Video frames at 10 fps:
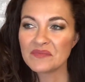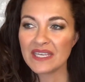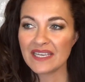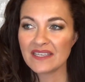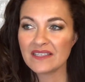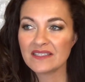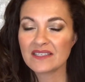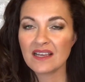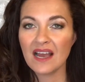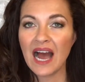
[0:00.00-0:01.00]

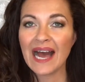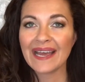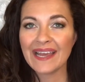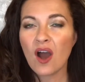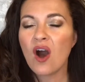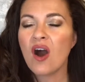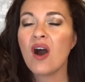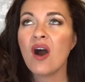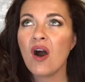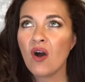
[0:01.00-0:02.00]
is I
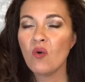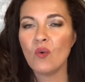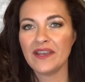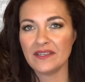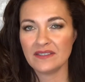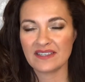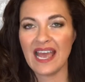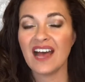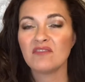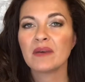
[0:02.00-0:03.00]
always
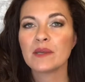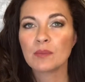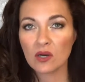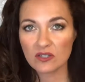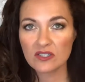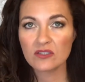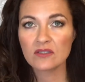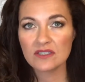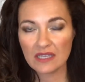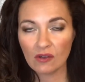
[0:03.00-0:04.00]
have my
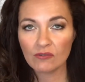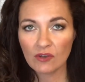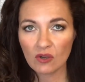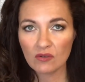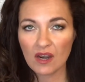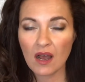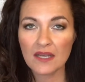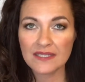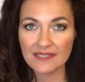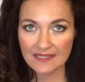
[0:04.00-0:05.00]
personal cell phone
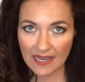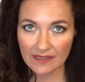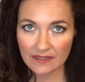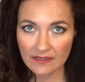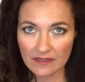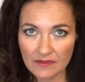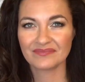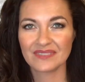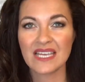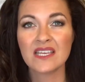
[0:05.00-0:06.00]
on silent.
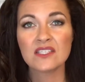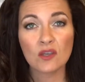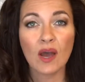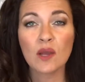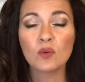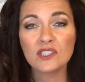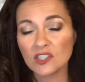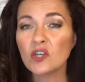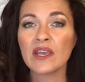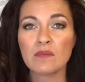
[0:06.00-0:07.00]
So I will
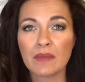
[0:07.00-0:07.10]
look at